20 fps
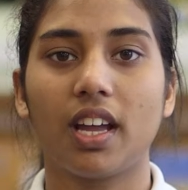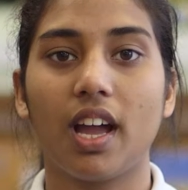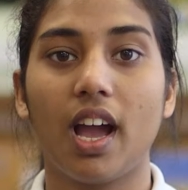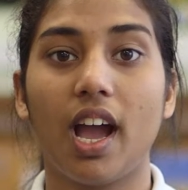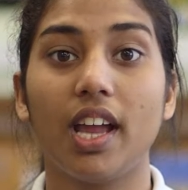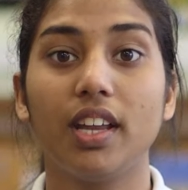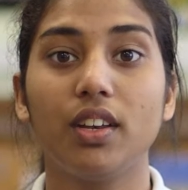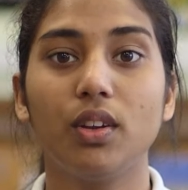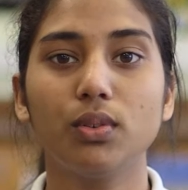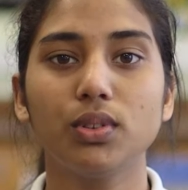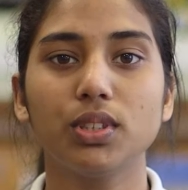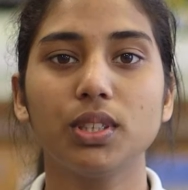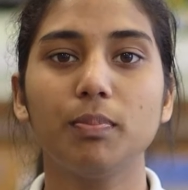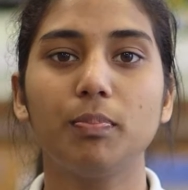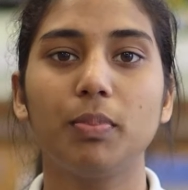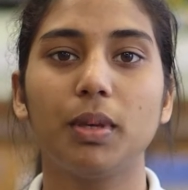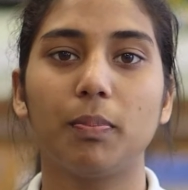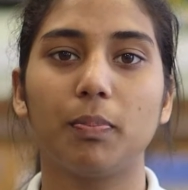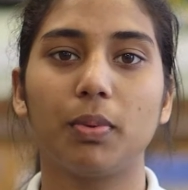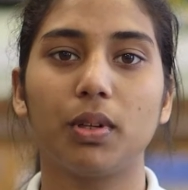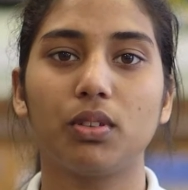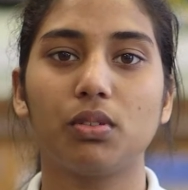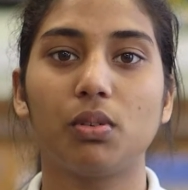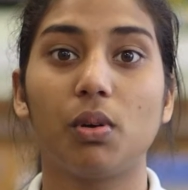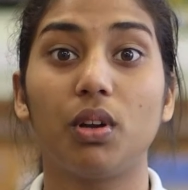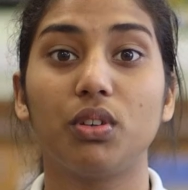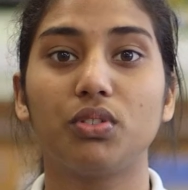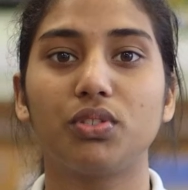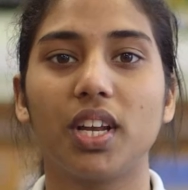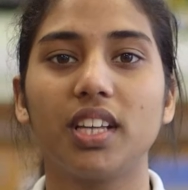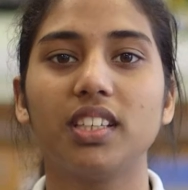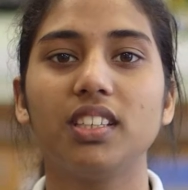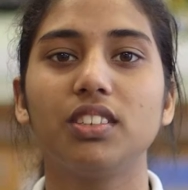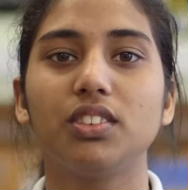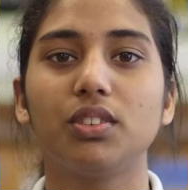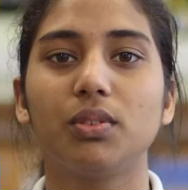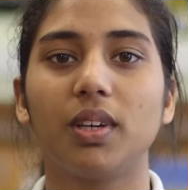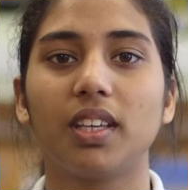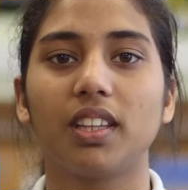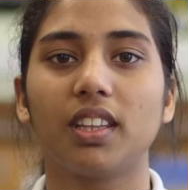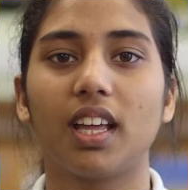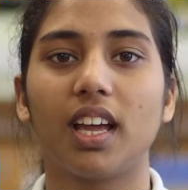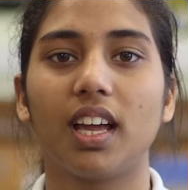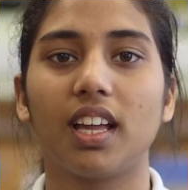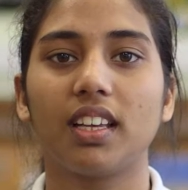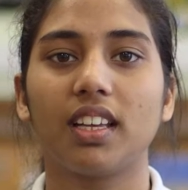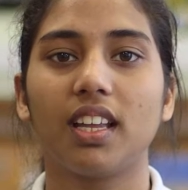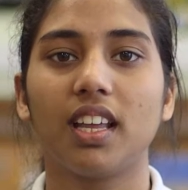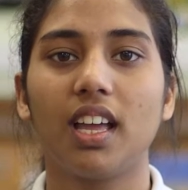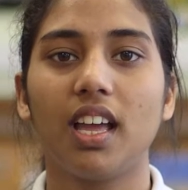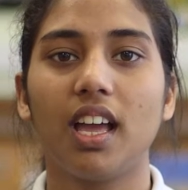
I know some people who are already doing that,